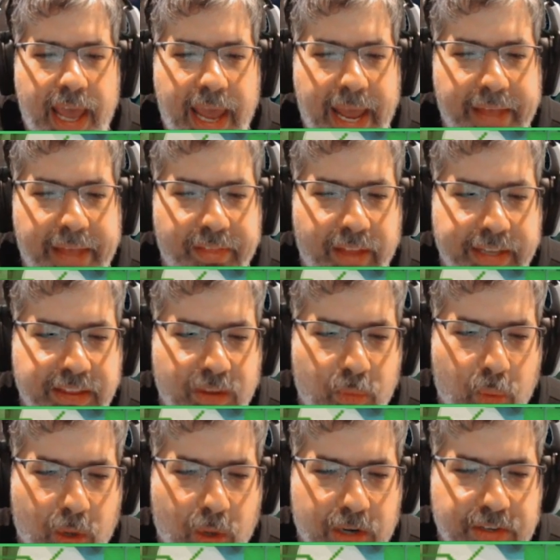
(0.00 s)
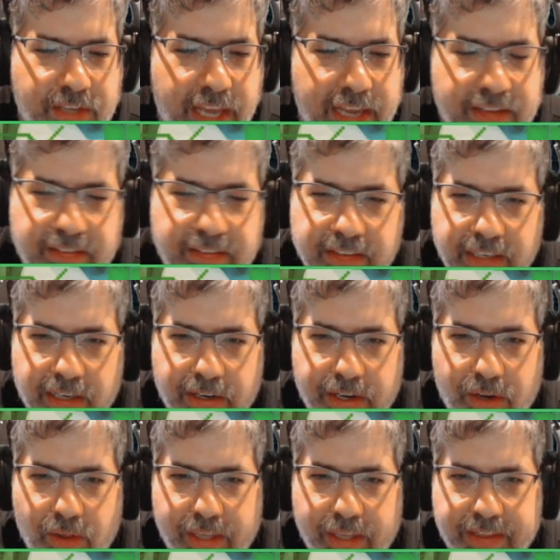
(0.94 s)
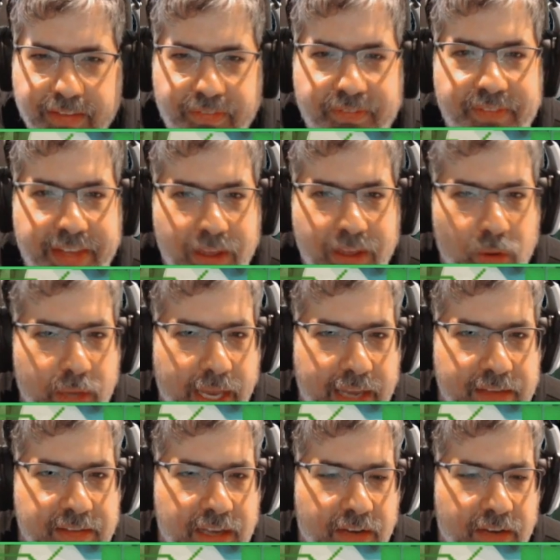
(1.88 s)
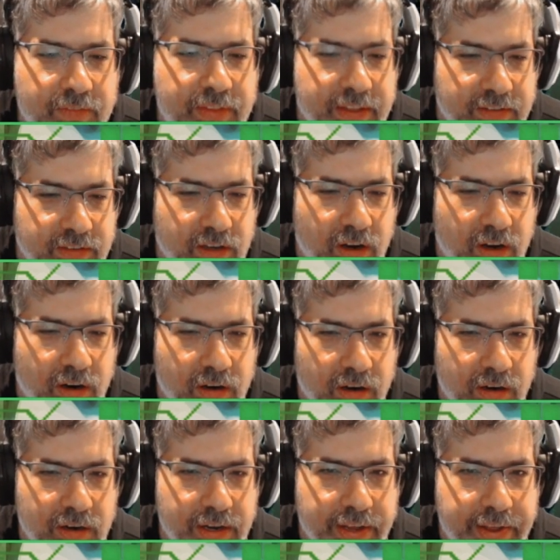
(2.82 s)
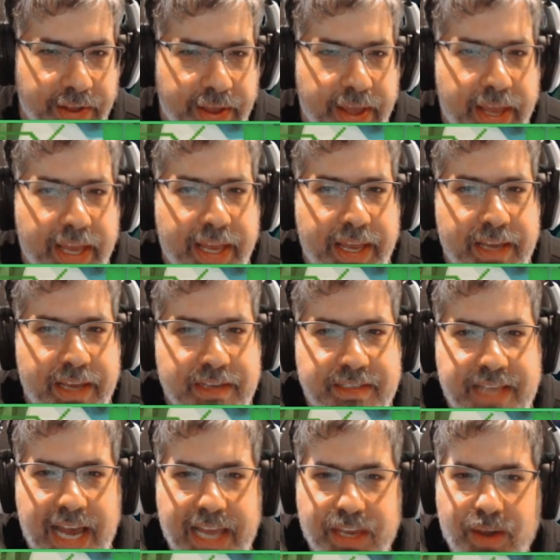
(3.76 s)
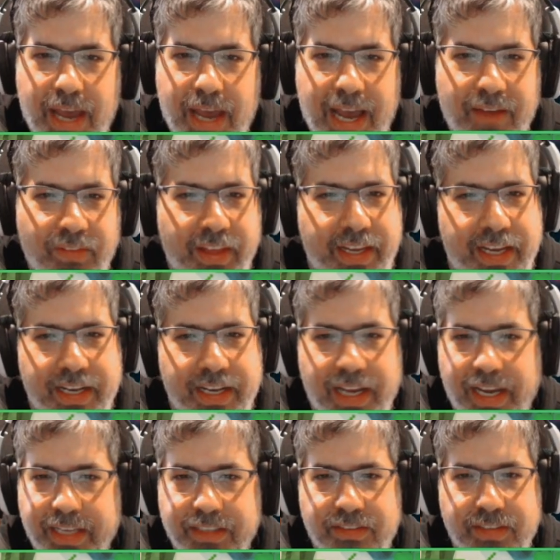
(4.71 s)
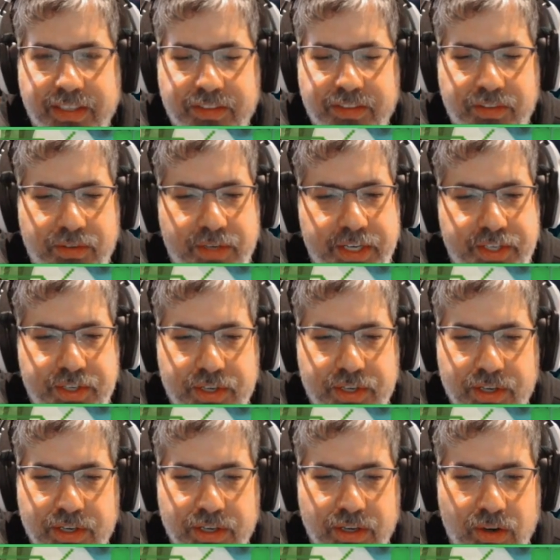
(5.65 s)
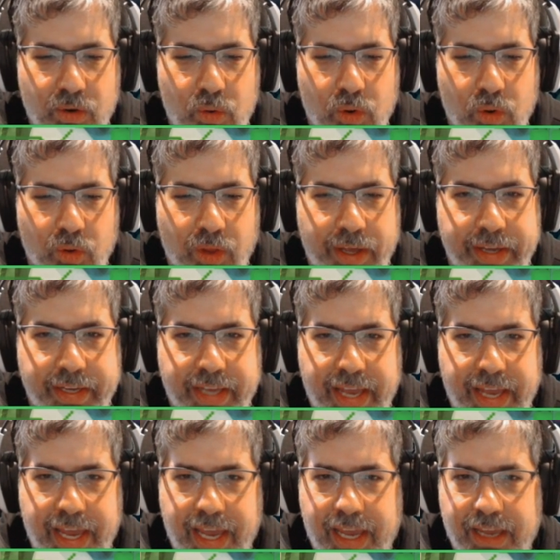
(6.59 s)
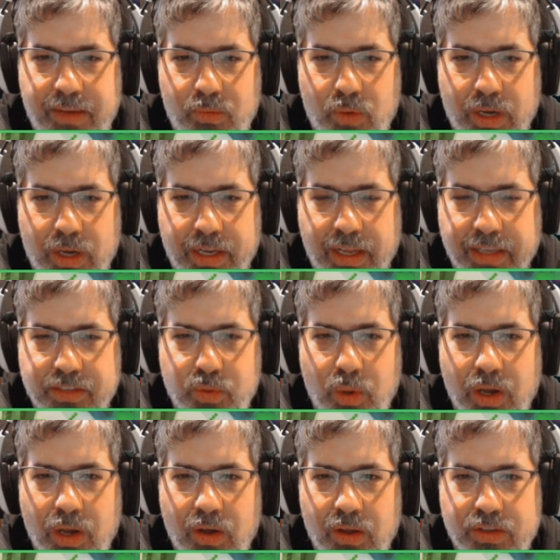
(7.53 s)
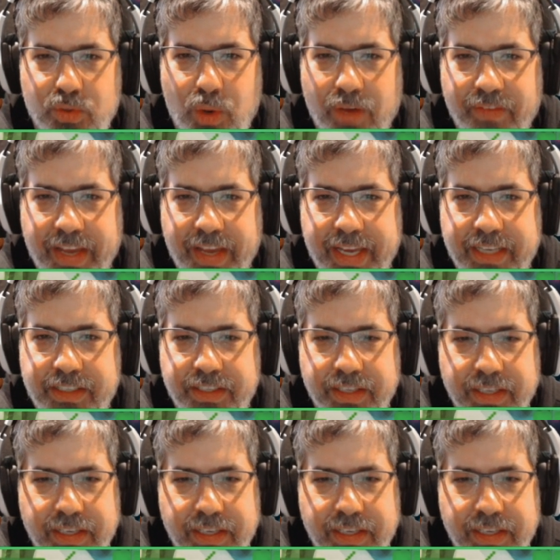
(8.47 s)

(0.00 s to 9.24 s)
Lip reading: And like the worst case scenario, like the fail case of this card, is that you have like a 9/6 creature or like a 12/8,